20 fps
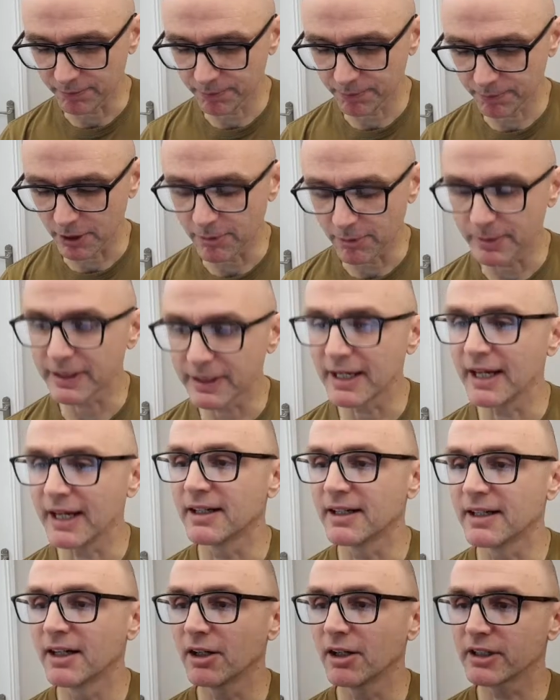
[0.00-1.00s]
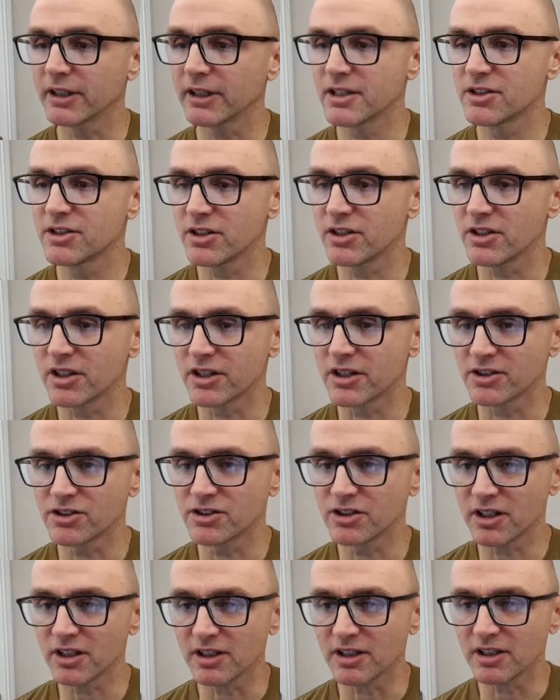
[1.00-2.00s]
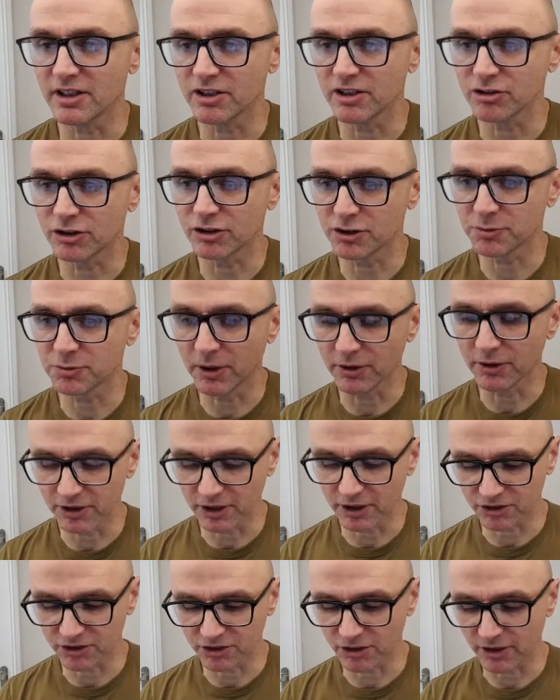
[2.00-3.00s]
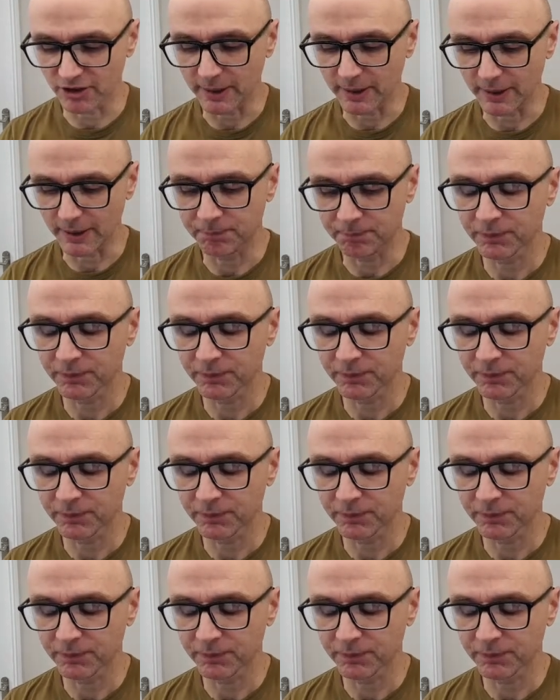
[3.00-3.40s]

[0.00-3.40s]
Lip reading: probe again, okay, so you can see that it's responding to that.